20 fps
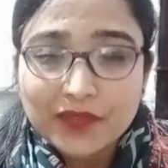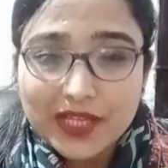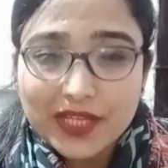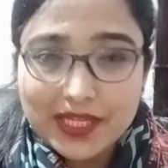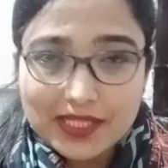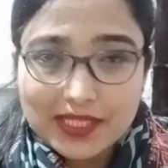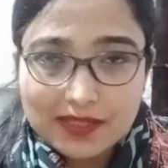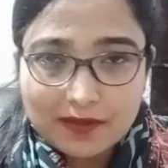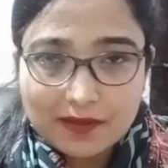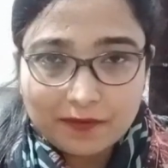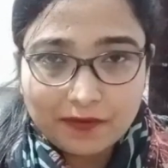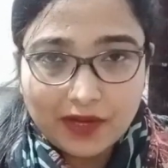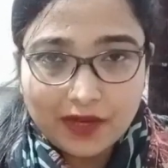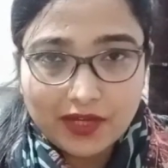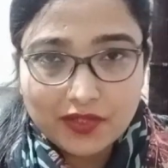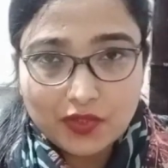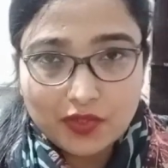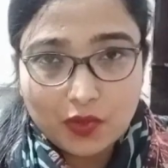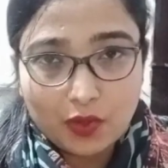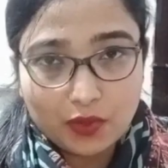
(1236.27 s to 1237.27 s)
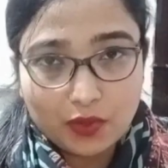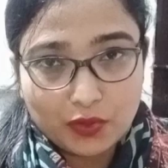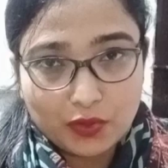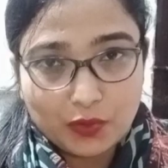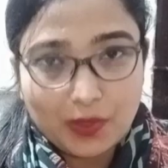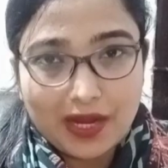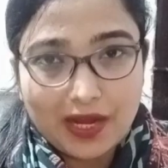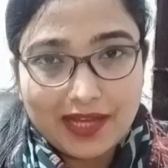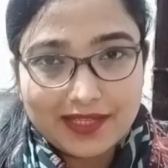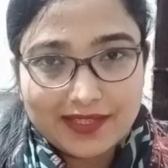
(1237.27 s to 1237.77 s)
his friend or
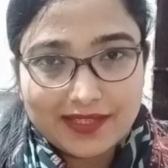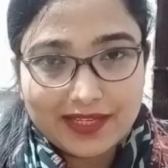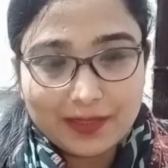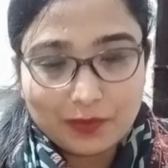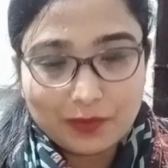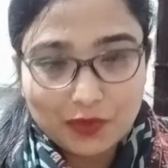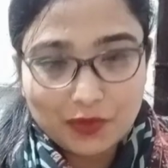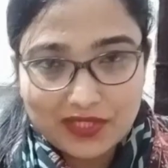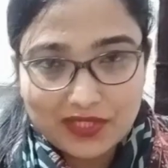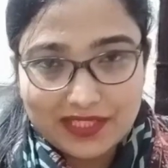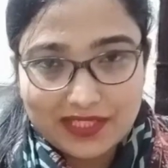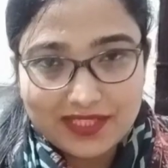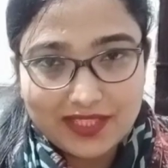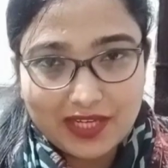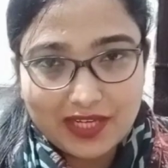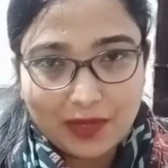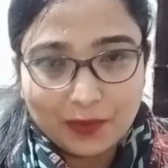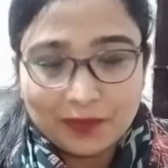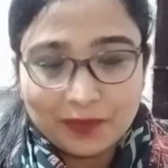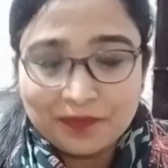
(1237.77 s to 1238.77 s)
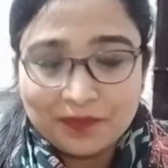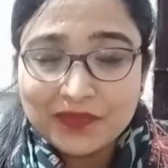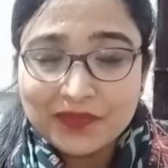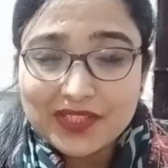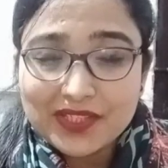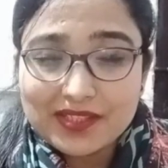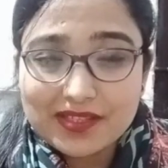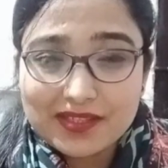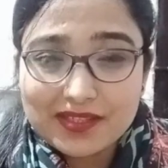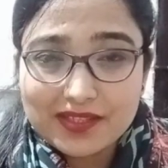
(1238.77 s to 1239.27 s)
to ask him to sit down,
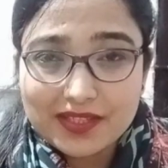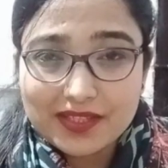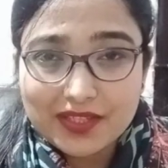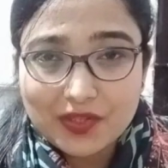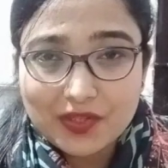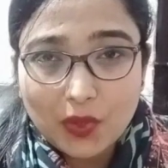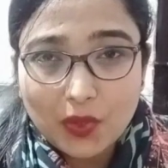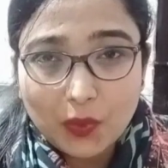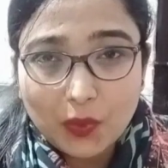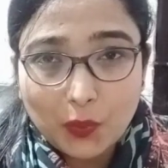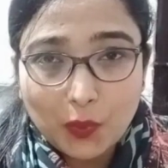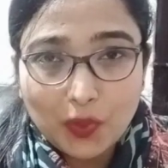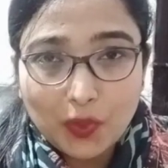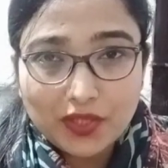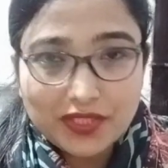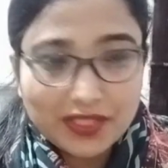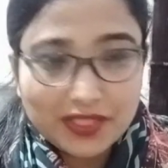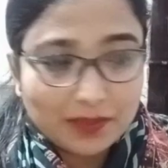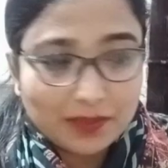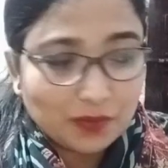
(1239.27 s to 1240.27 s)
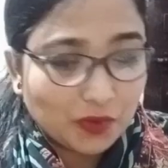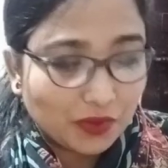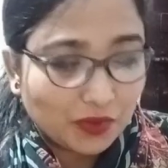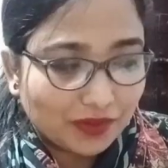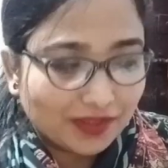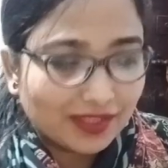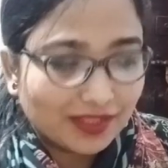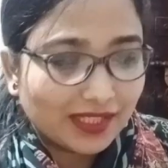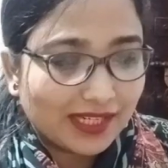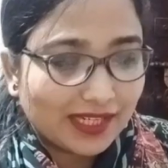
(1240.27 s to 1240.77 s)
since he did not want him to
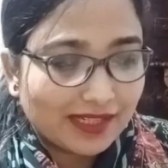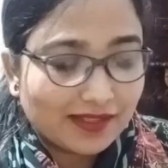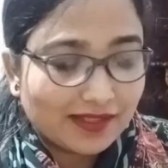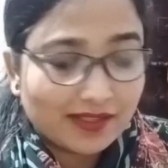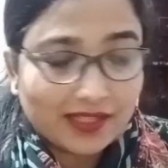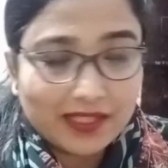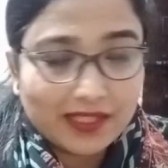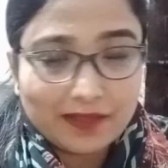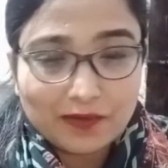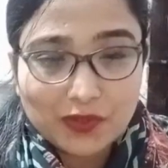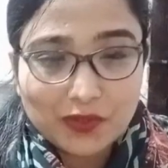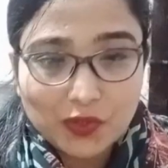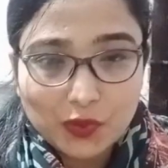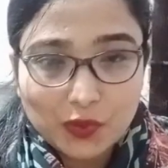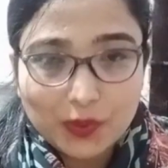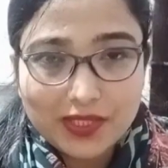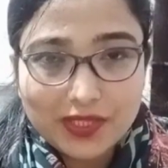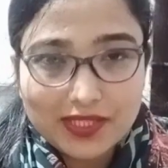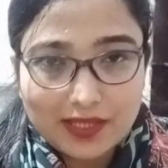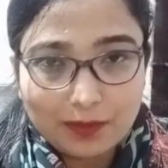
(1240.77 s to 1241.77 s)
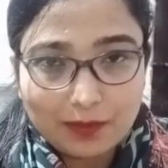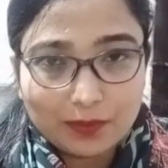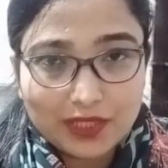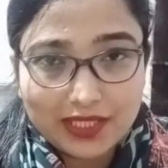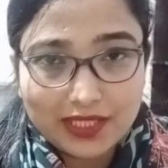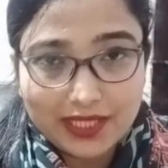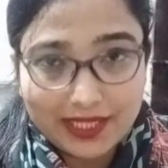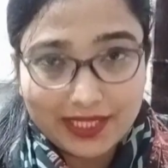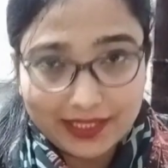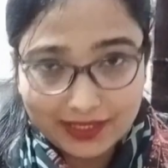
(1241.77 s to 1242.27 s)
realize that he was doing
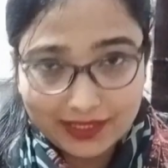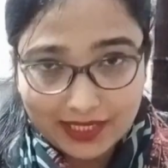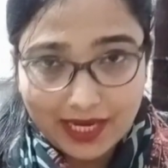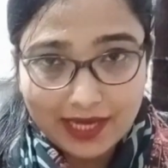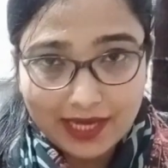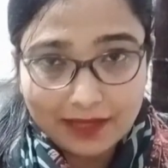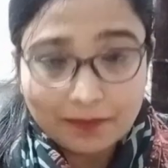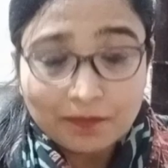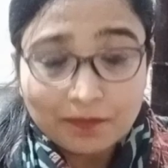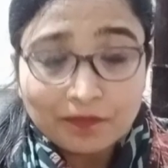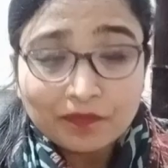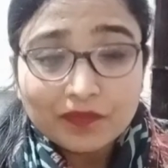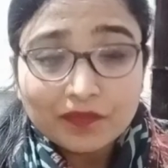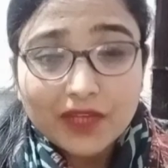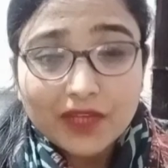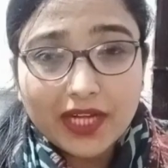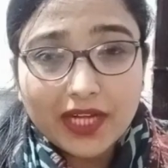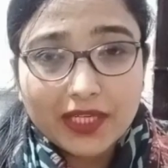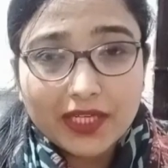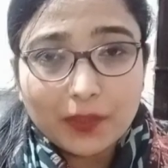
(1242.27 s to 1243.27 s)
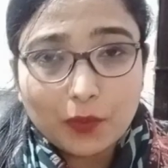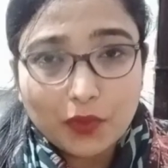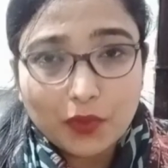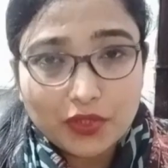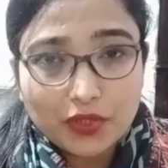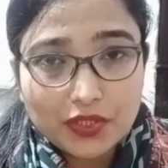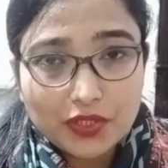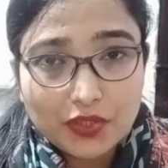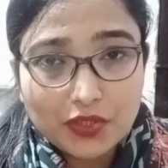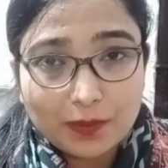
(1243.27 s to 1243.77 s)
something like that, and he
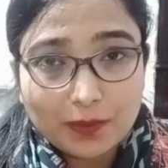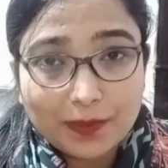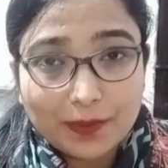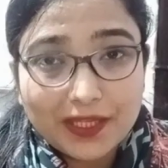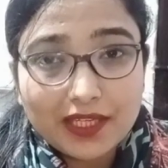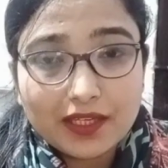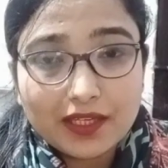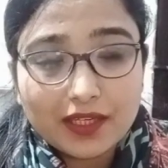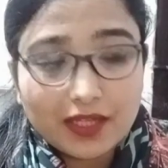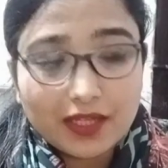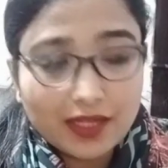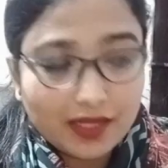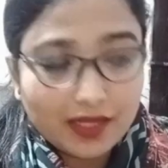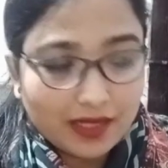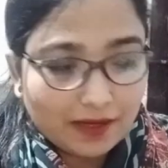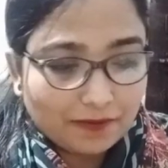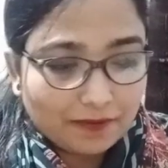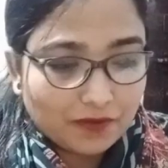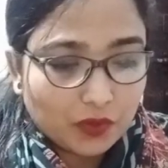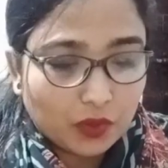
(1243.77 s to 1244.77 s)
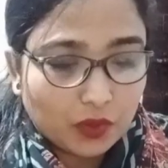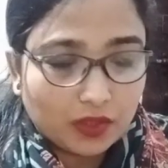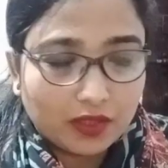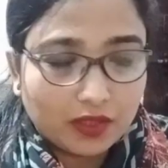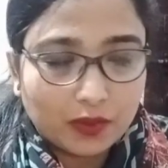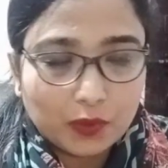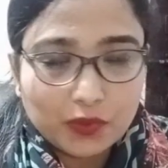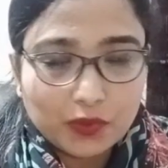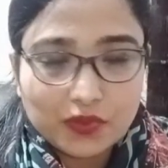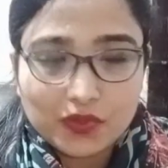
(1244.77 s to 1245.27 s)
wanted to be left all
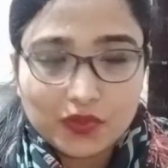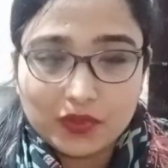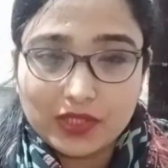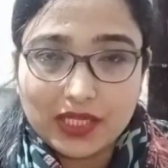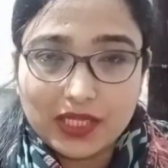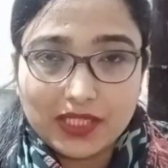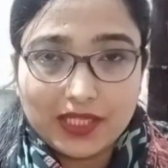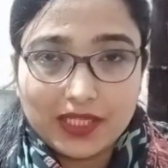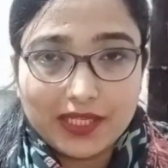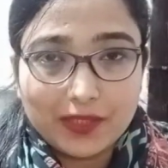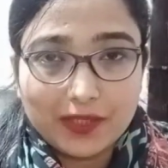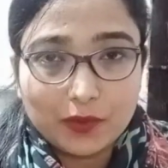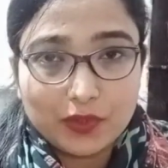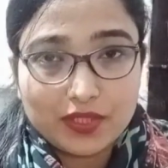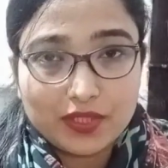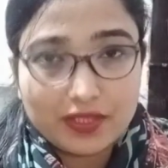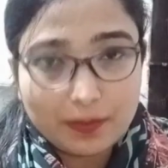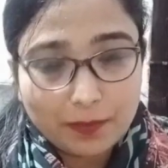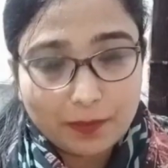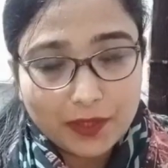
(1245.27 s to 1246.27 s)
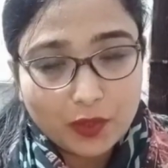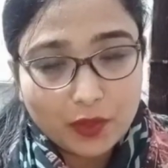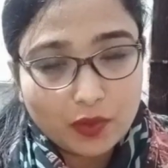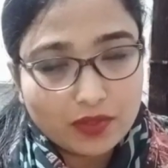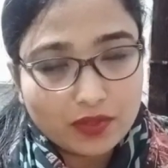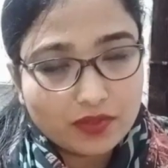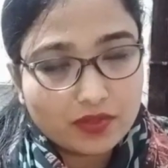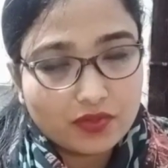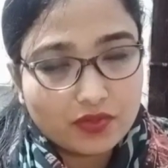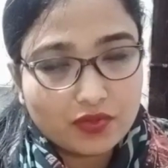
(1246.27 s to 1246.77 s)
alone so that he could simply
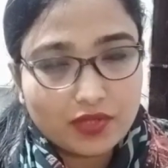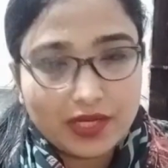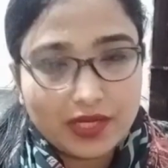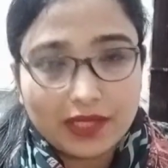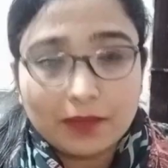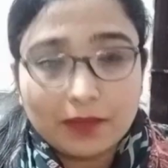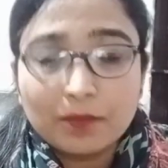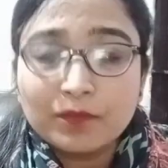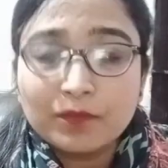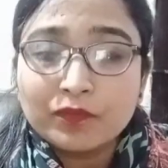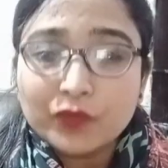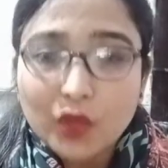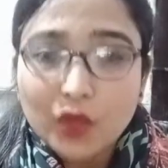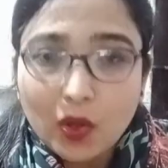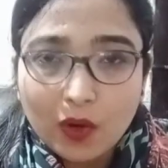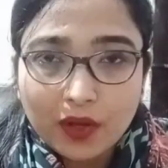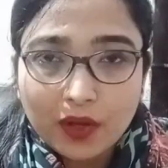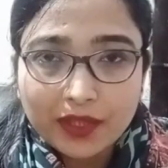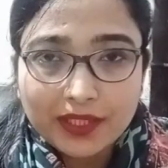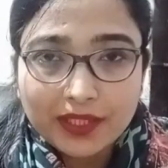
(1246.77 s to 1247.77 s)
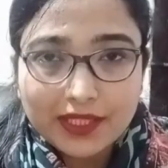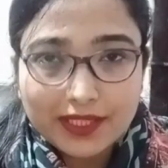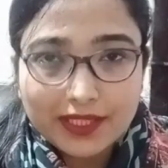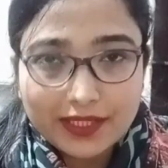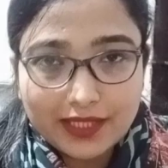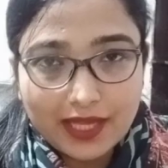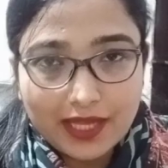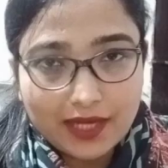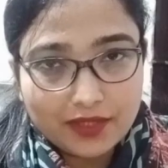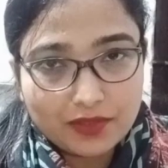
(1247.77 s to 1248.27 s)
concentrate on
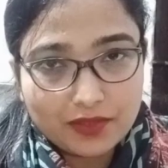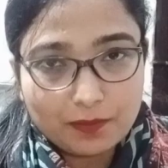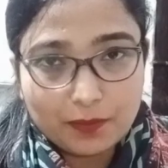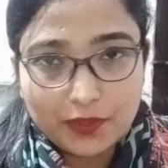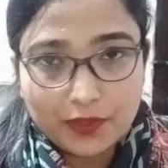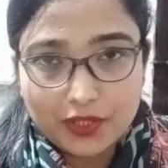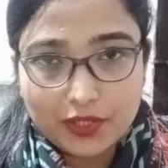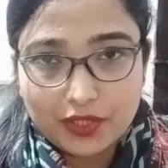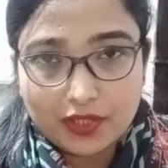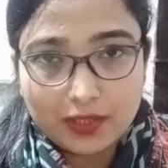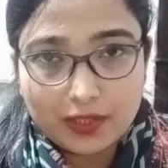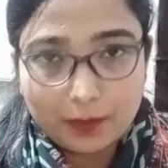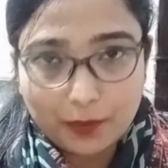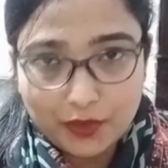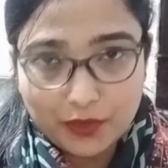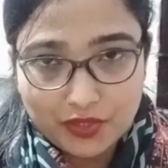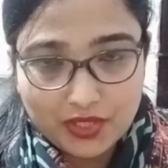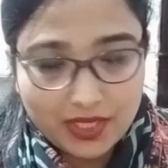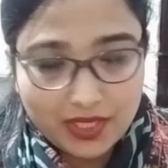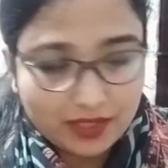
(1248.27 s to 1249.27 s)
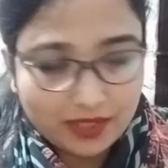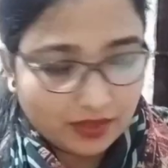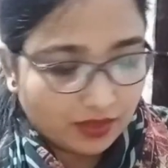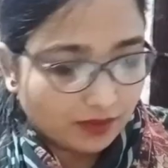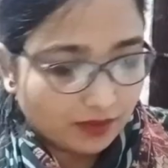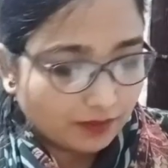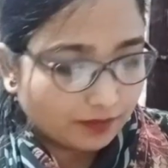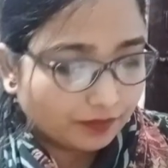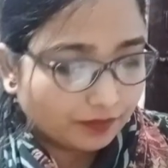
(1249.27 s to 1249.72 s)
that particular project.